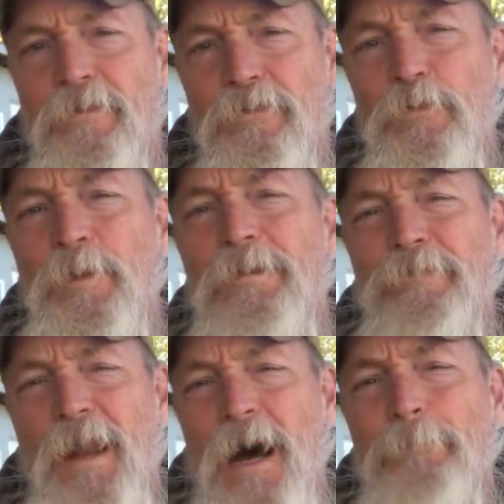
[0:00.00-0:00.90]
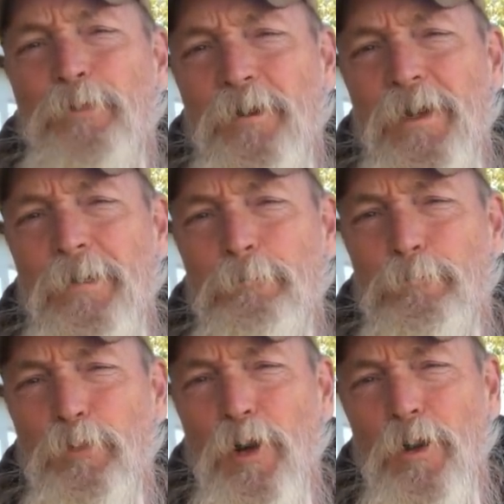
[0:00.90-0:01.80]
do you even
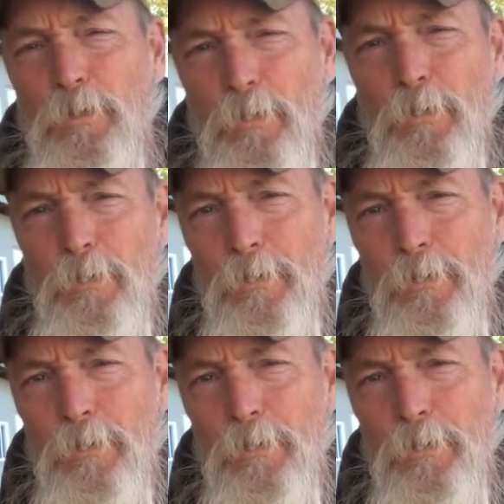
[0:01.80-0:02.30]
operate, bro?